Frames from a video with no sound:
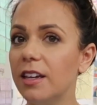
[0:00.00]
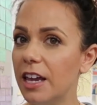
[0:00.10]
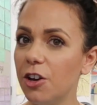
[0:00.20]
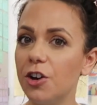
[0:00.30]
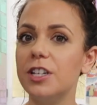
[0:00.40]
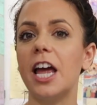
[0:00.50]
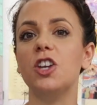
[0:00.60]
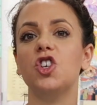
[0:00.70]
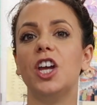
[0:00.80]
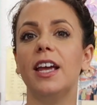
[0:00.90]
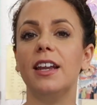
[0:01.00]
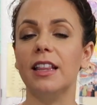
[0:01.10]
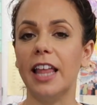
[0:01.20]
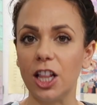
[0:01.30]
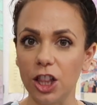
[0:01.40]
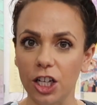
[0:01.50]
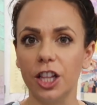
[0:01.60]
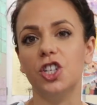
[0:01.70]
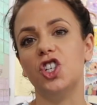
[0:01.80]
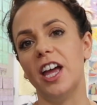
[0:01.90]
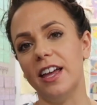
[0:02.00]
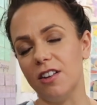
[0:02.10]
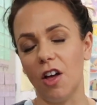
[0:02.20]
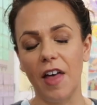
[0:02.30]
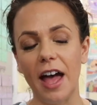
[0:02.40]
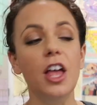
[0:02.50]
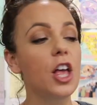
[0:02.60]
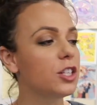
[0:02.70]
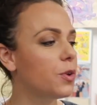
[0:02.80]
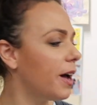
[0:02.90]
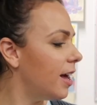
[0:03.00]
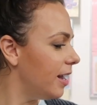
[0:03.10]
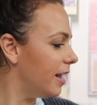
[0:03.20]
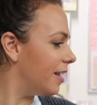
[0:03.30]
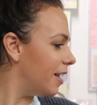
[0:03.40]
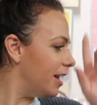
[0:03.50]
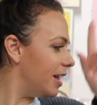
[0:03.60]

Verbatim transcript: get your attention and like look legit and all that. So I got a,